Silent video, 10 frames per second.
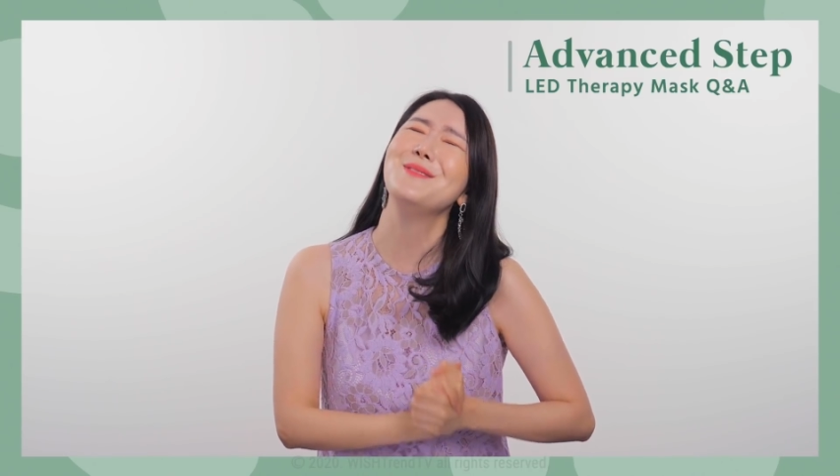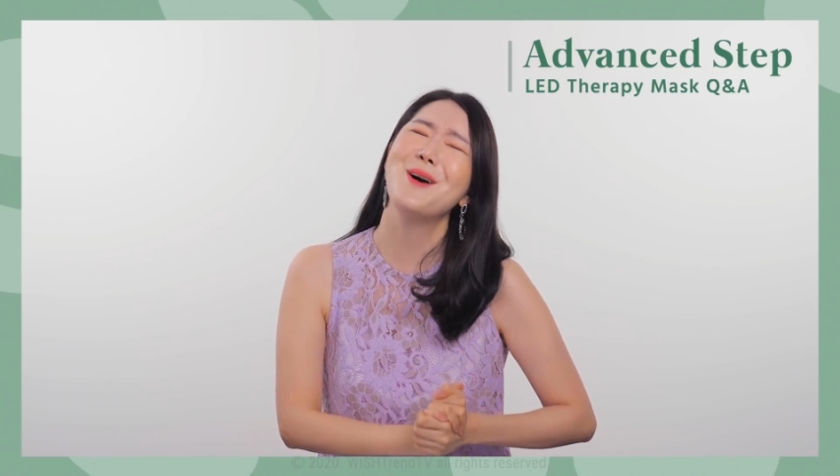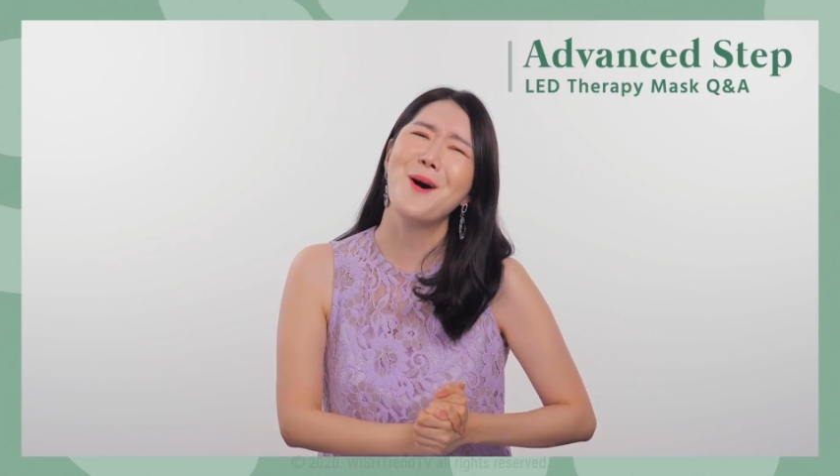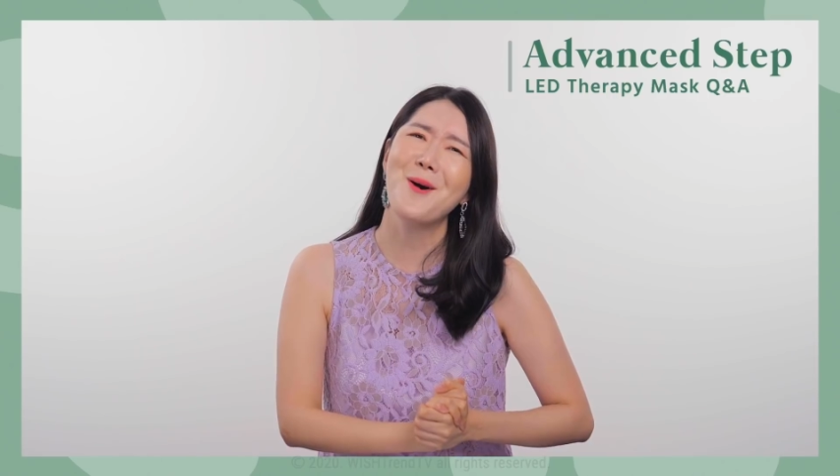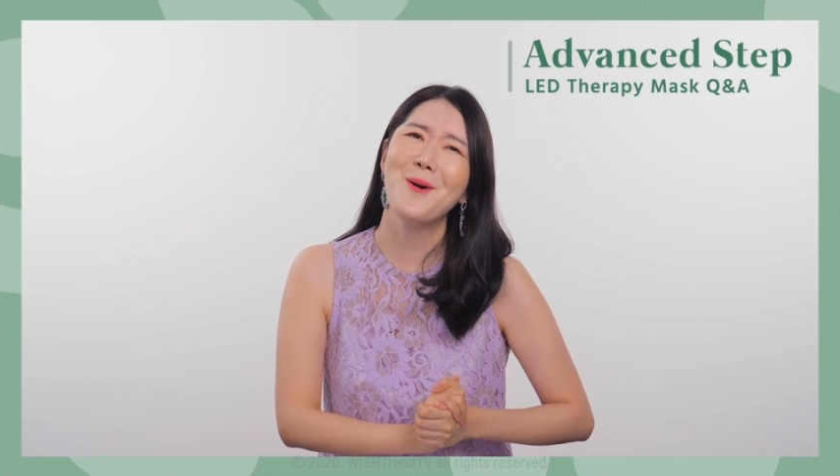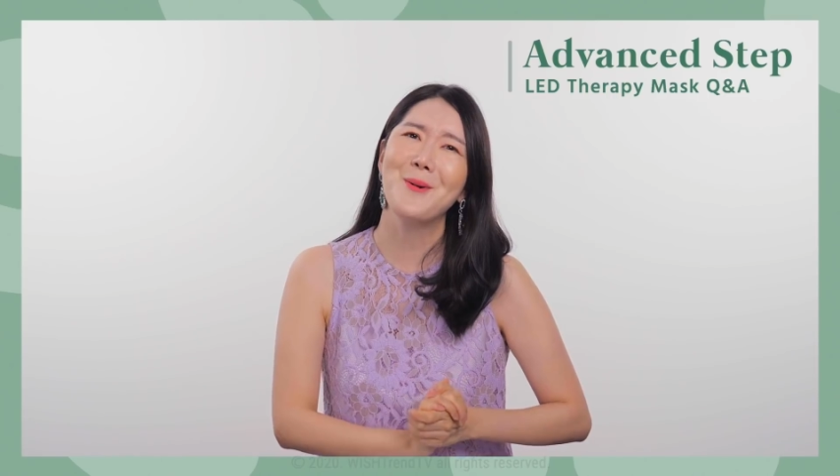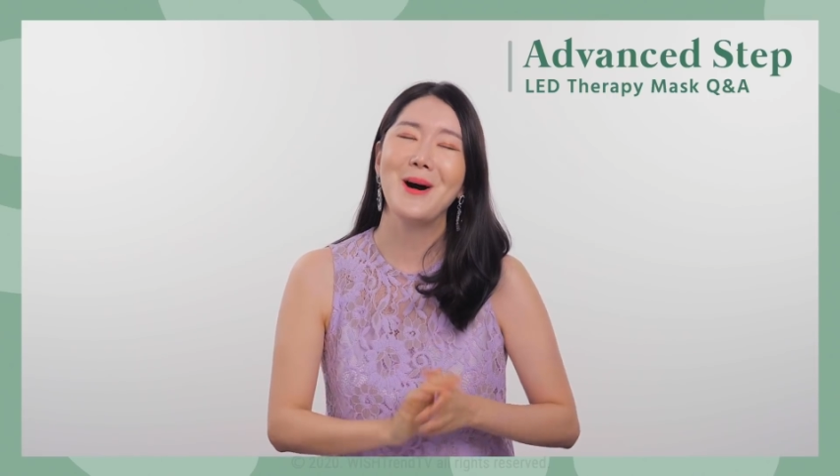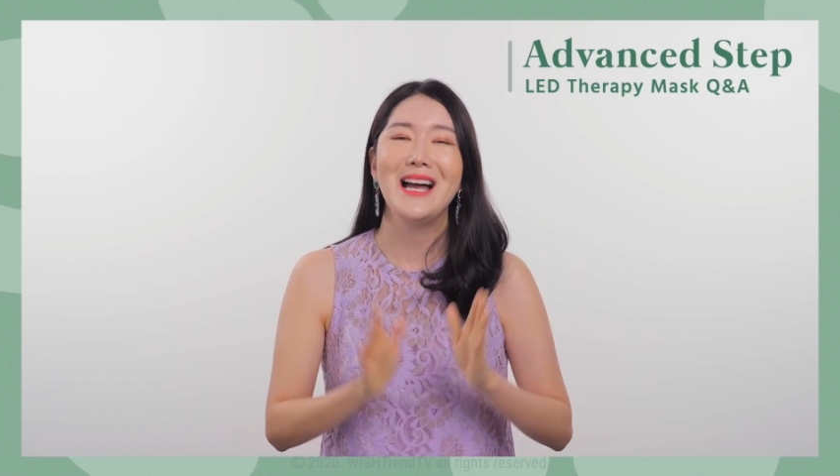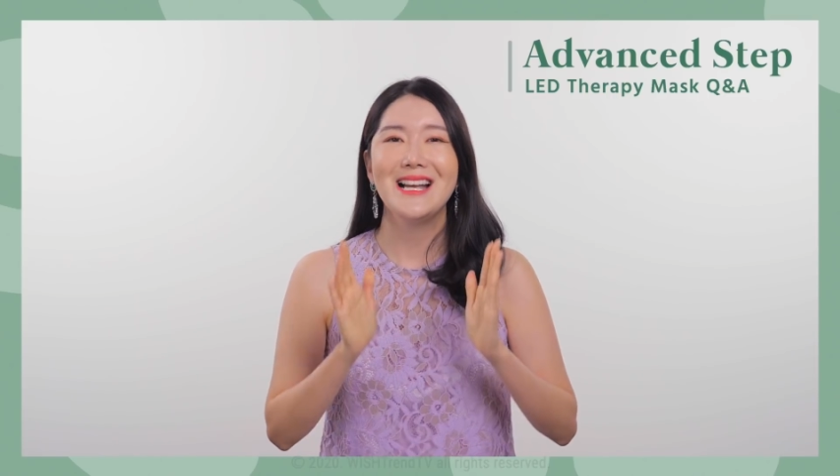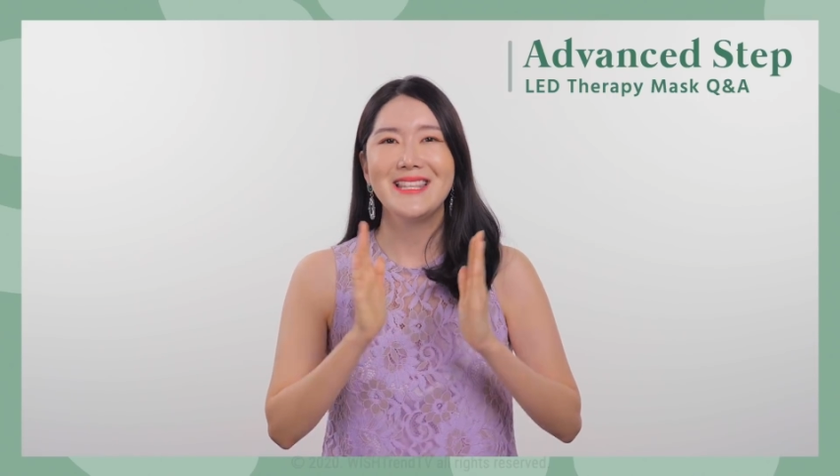no.
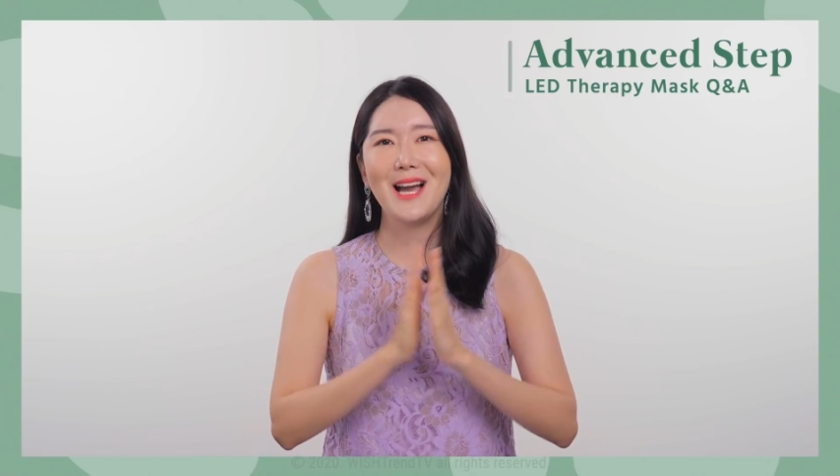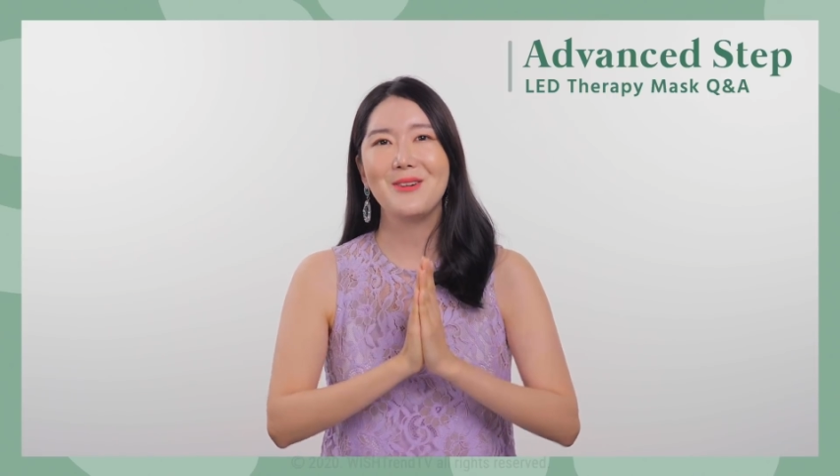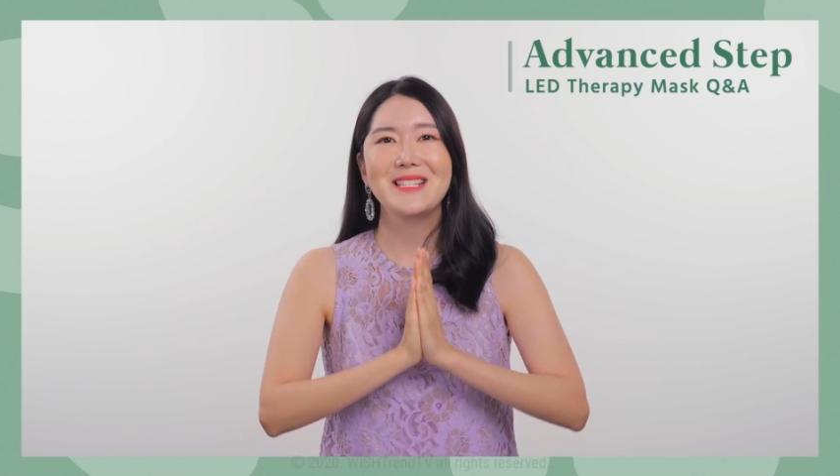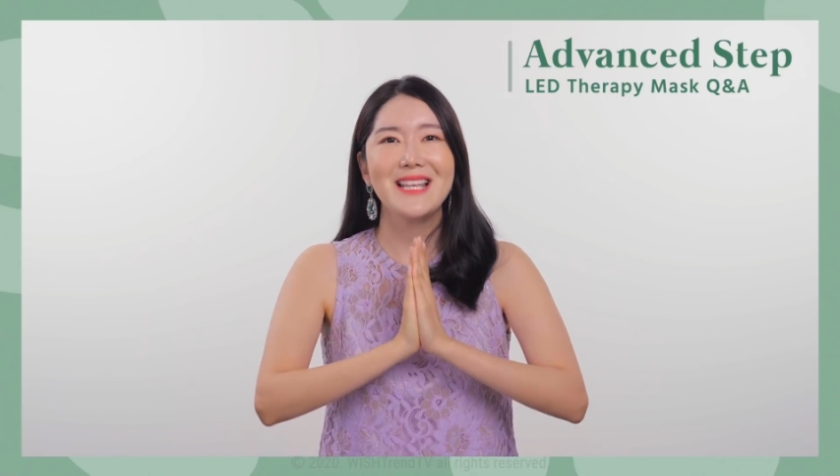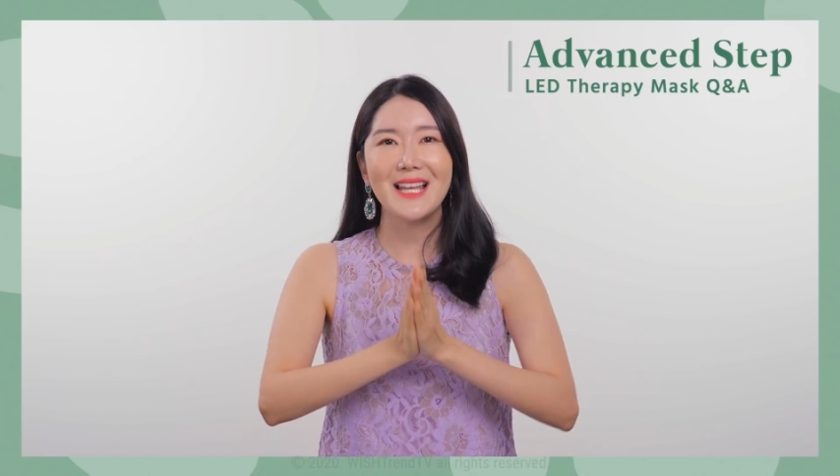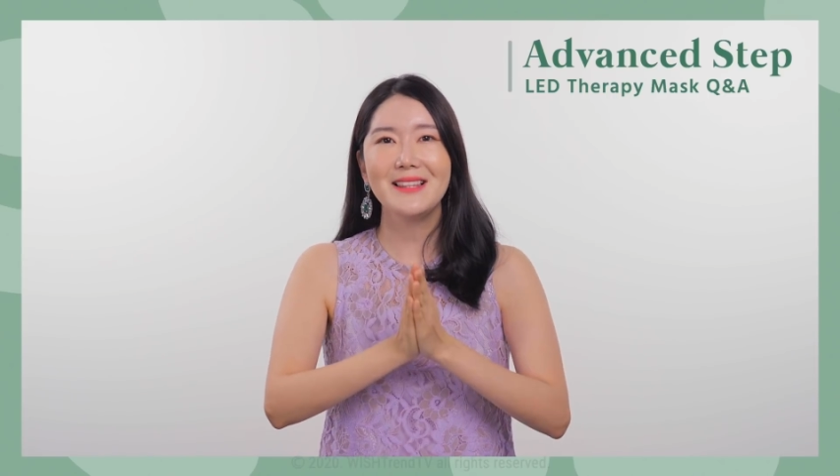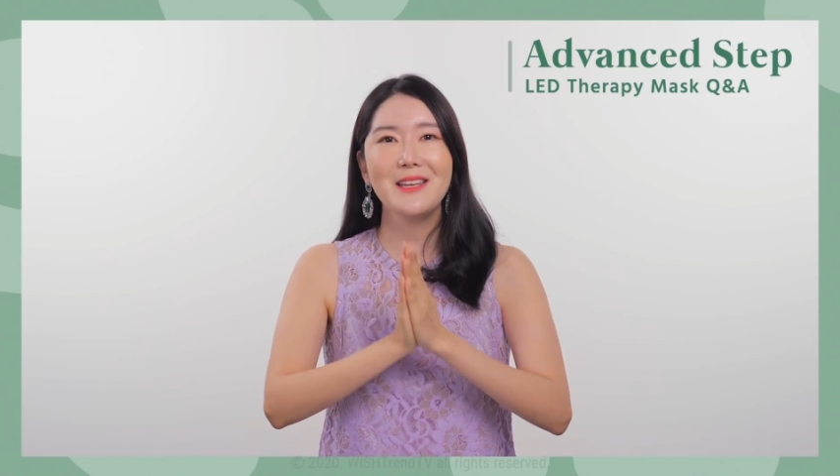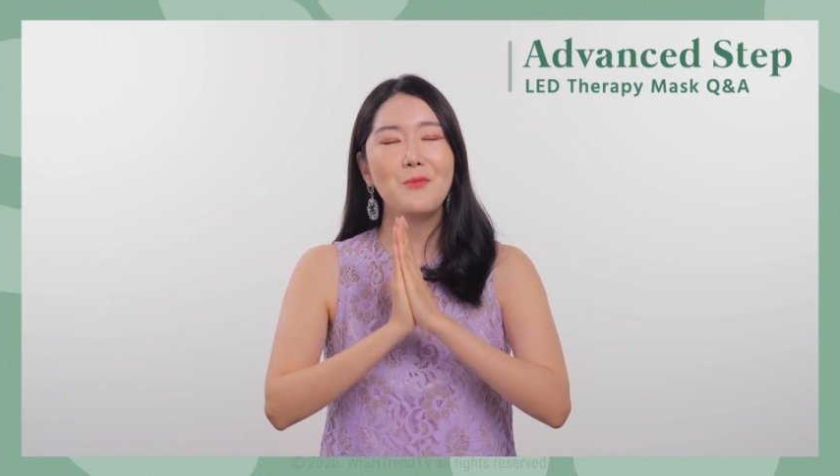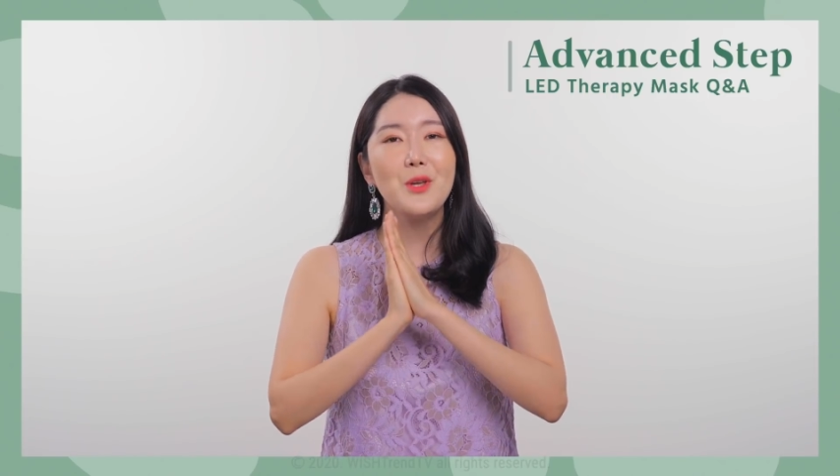Now, sadly,